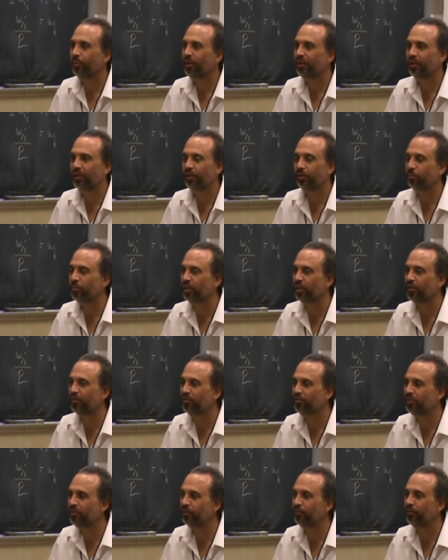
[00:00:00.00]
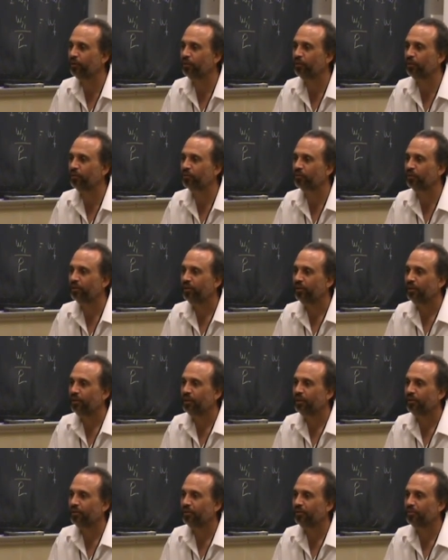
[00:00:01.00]
I mean, it can be as difficult
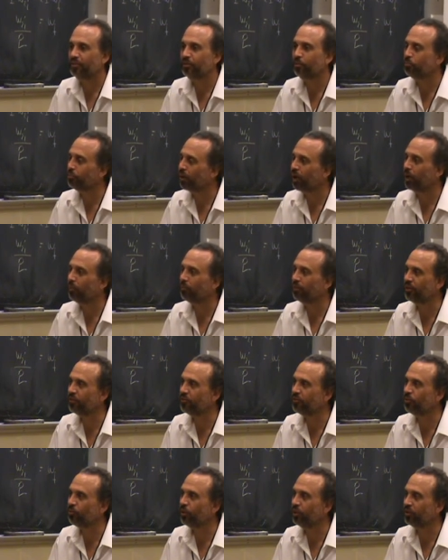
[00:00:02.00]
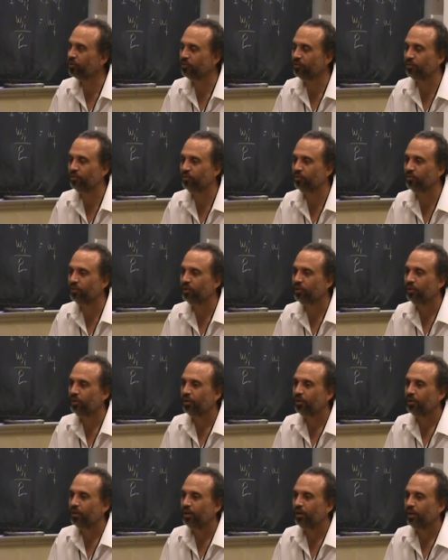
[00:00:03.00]
as the problem that you want to
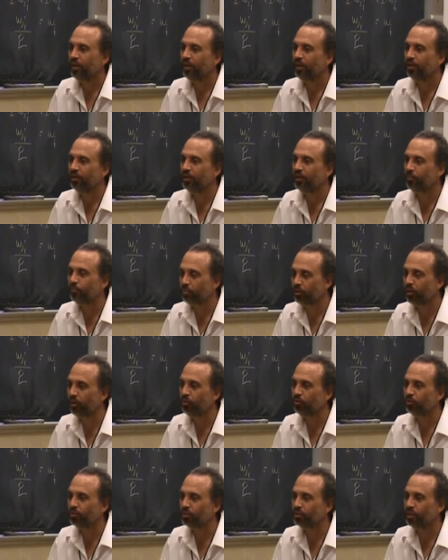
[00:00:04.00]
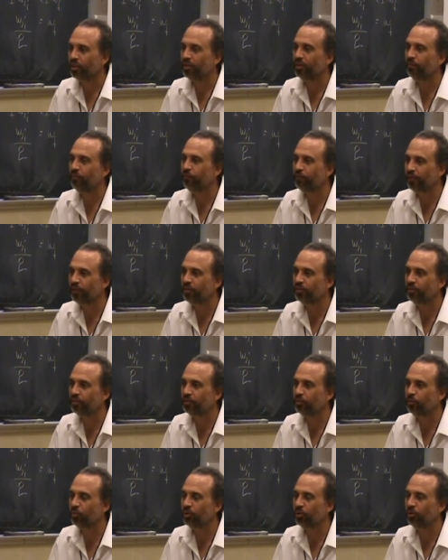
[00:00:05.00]
uh, approach in the field
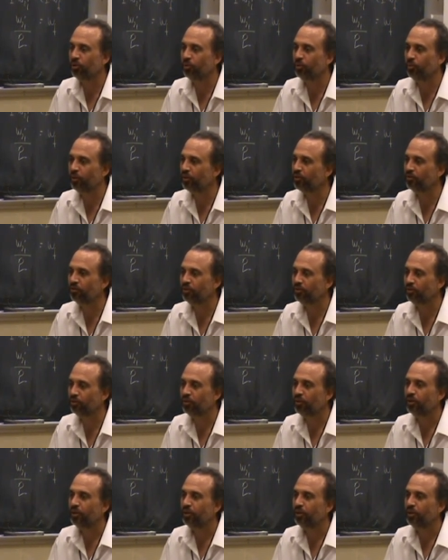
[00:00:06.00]
that you want to go into.